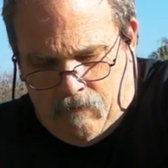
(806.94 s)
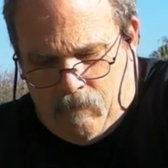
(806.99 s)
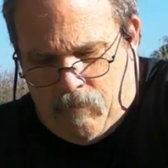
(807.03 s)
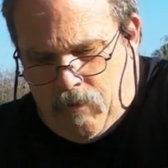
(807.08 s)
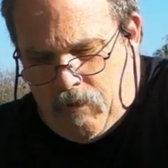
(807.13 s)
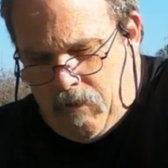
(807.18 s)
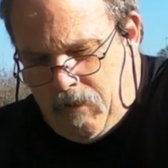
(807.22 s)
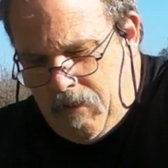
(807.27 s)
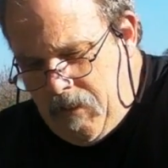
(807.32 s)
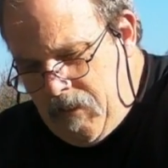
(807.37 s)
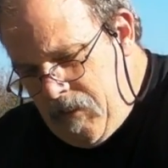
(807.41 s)

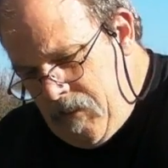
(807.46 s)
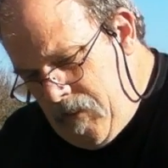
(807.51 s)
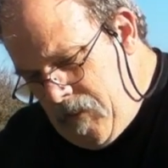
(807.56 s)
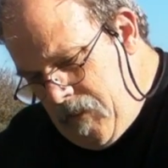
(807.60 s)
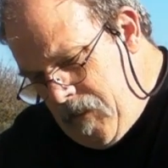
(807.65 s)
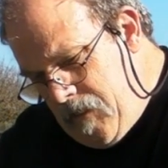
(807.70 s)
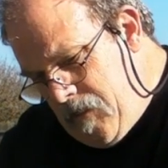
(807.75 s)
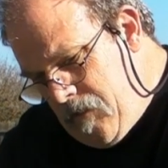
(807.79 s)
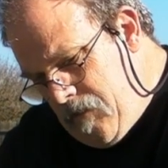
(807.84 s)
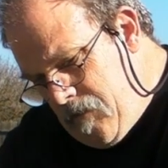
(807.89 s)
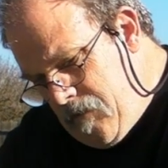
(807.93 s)
Put a lead in
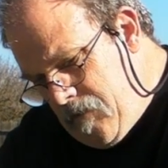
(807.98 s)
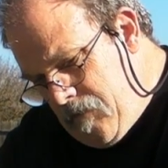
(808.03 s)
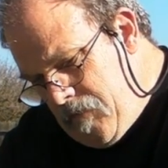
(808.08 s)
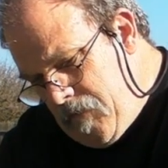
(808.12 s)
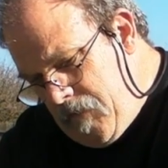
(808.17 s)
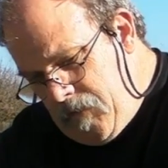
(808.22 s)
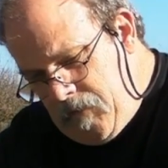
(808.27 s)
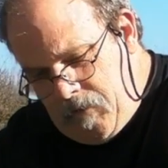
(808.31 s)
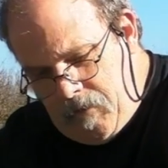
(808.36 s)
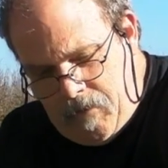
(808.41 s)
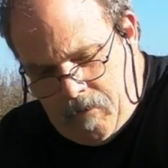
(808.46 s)
there and
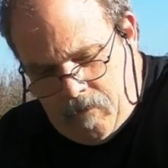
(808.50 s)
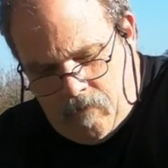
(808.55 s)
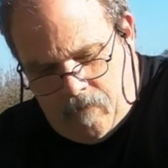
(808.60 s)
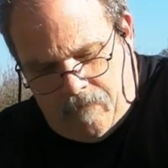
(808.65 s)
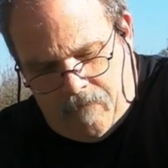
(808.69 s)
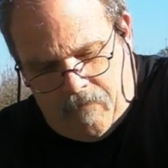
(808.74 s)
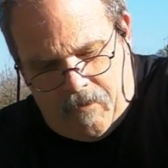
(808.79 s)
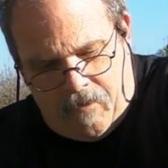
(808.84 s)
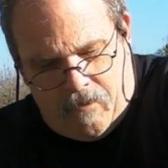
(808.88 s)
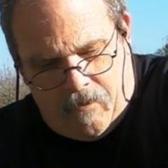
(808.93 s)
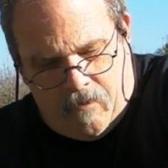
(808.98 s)
this lead
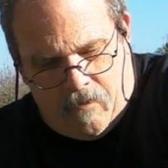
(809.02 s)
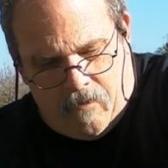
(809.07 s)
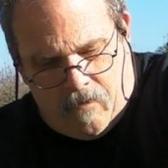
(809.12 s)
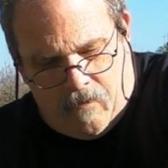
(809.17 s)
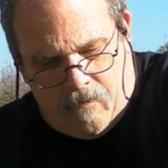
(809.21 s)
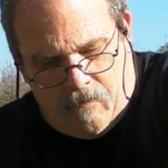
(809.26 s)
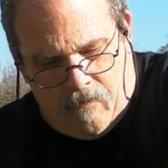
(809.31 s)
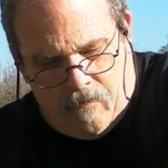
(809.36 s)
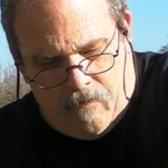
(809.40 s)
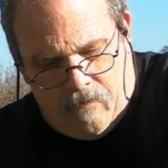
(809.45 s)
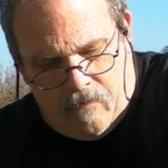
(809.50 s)
over here.